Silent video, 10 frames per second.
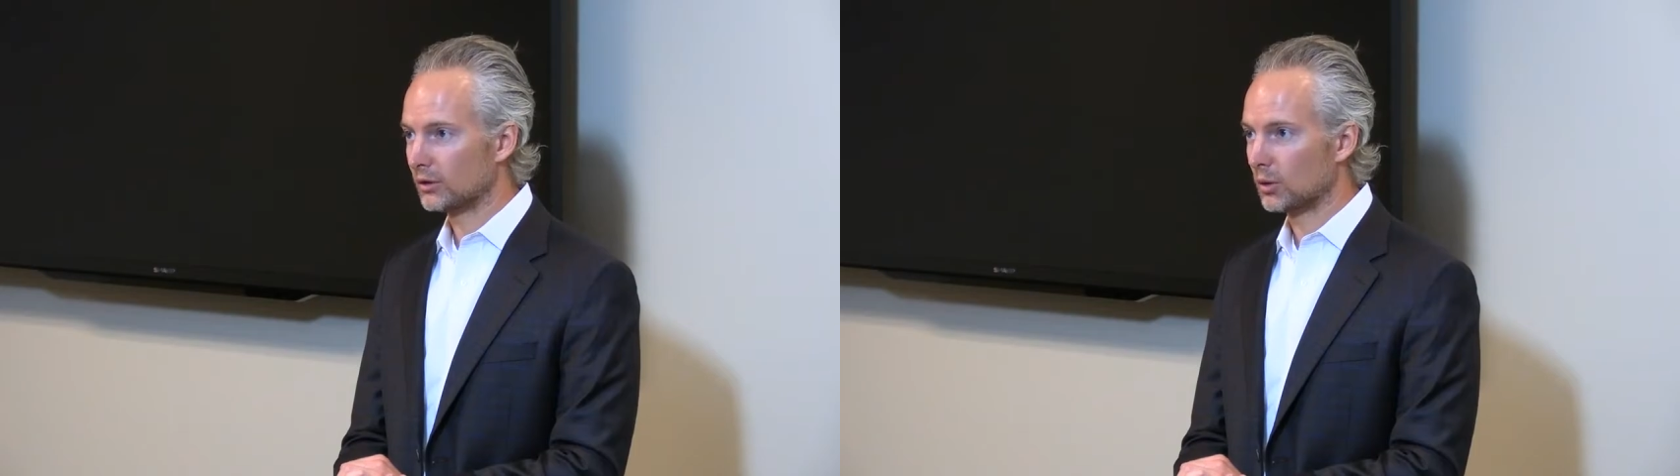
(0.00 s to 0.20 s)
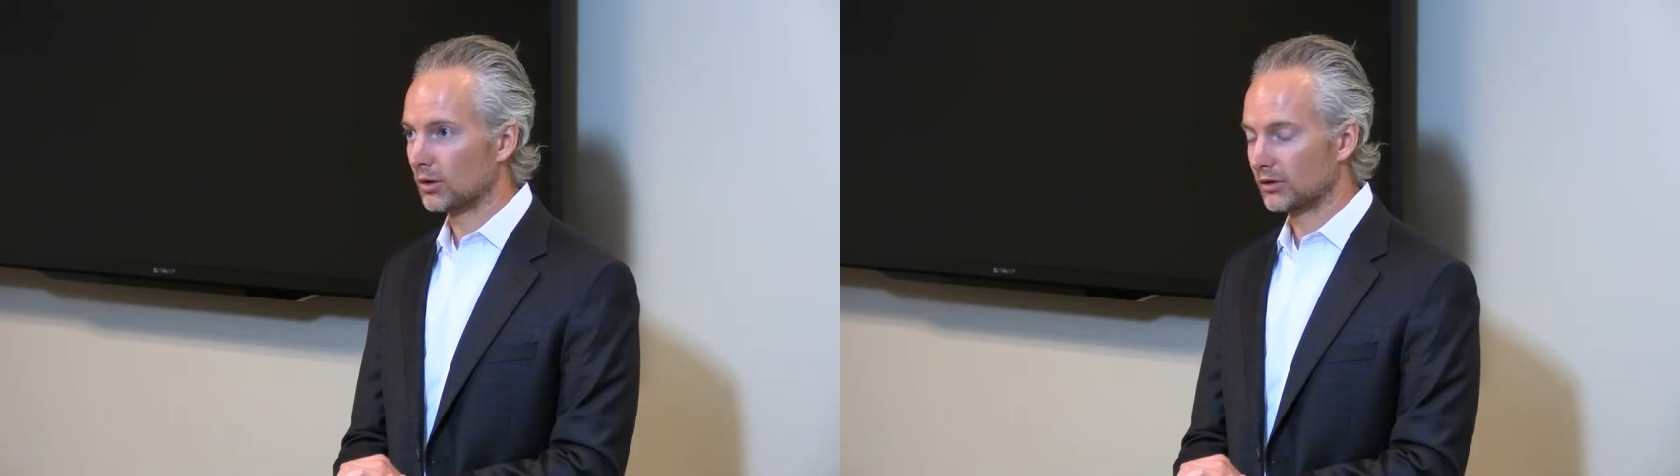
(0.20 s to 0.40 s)

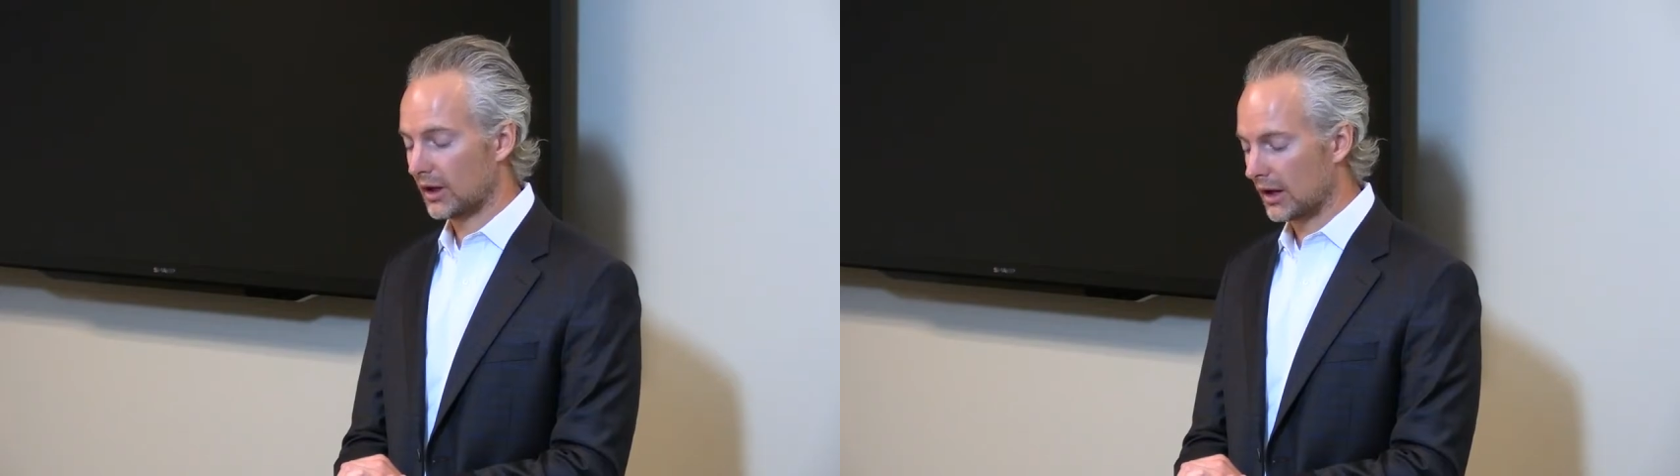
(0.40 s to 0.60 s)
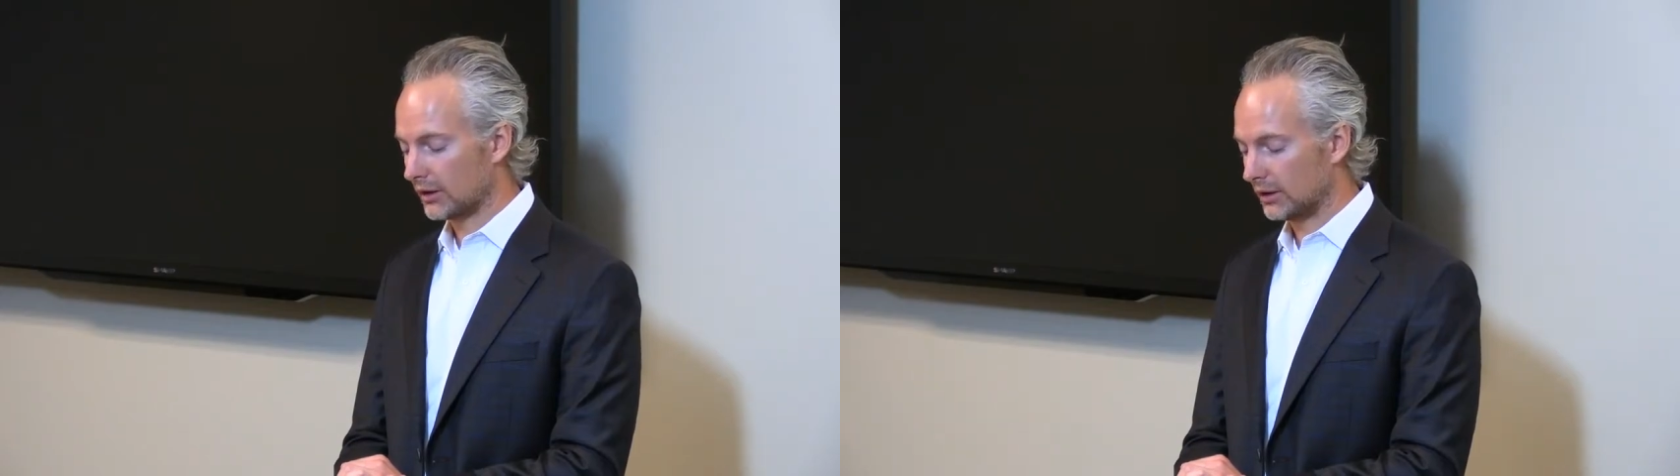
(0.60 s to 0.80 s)
score is
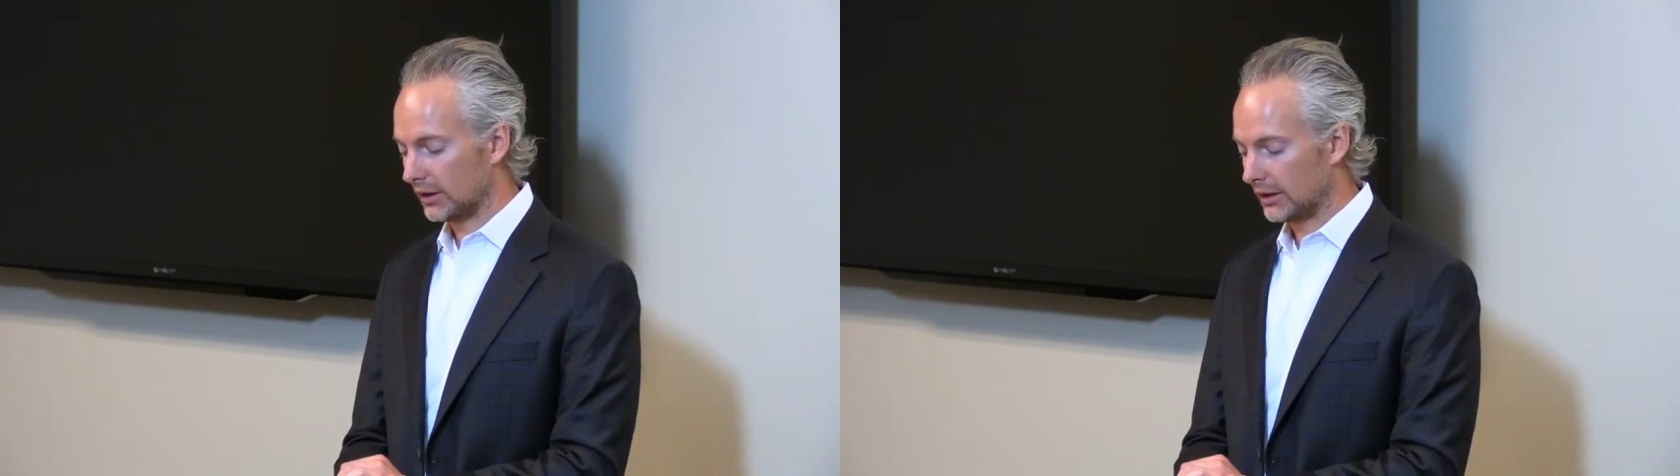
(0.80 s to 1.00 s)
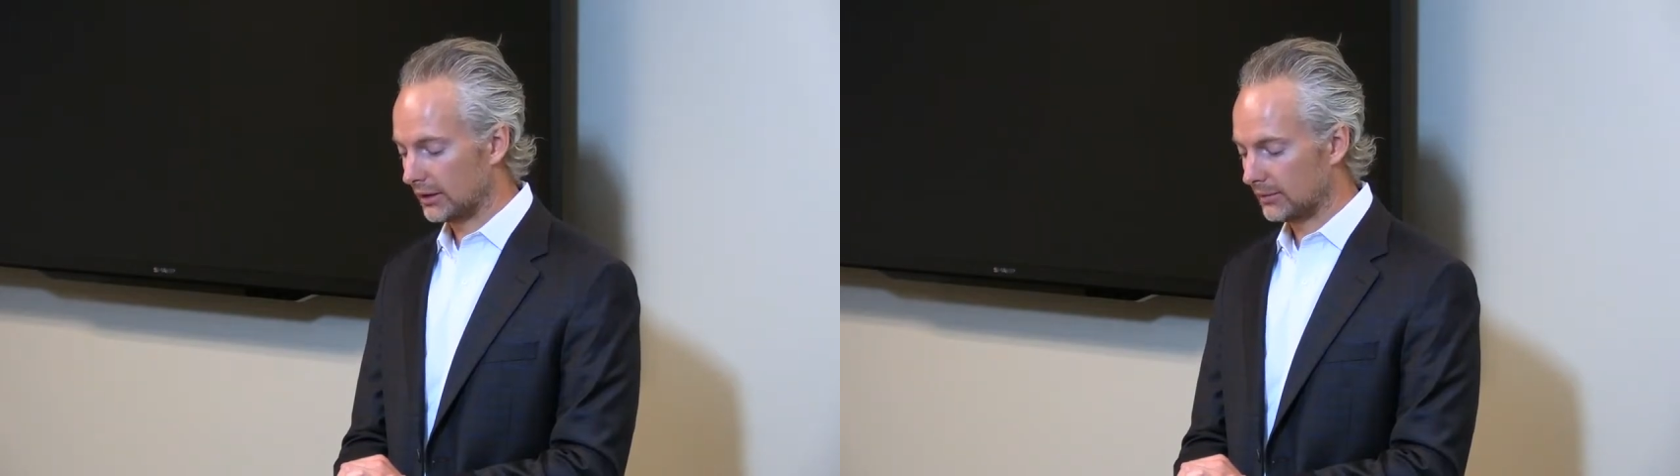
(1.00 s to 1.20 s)

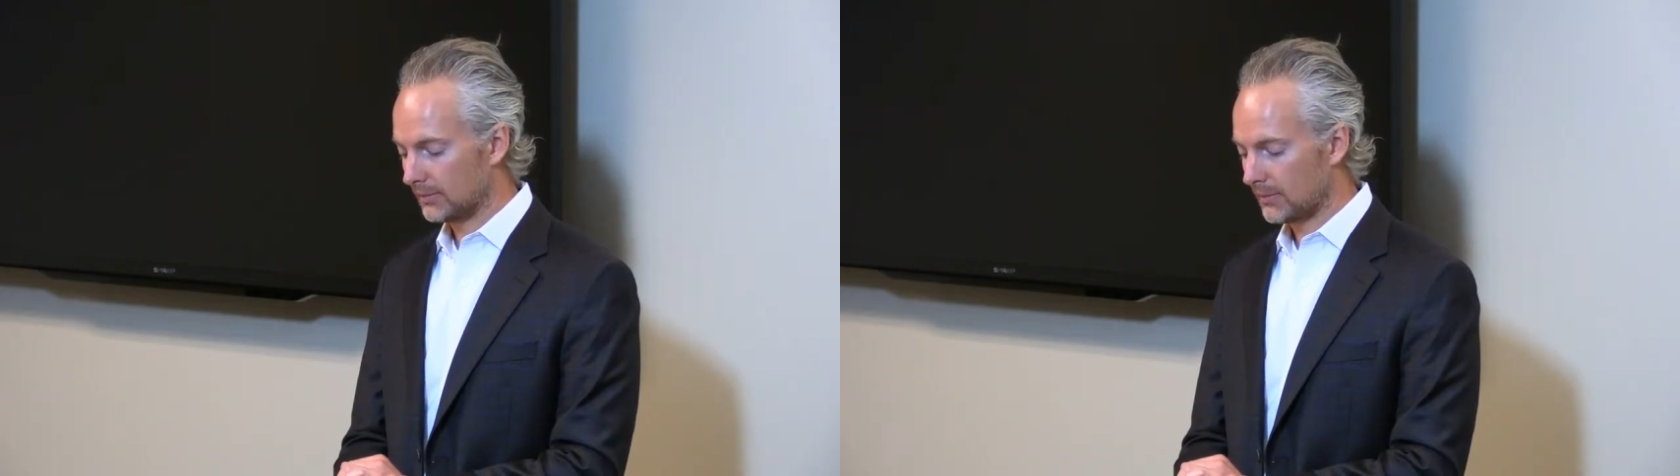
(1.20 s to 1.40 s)
calculated.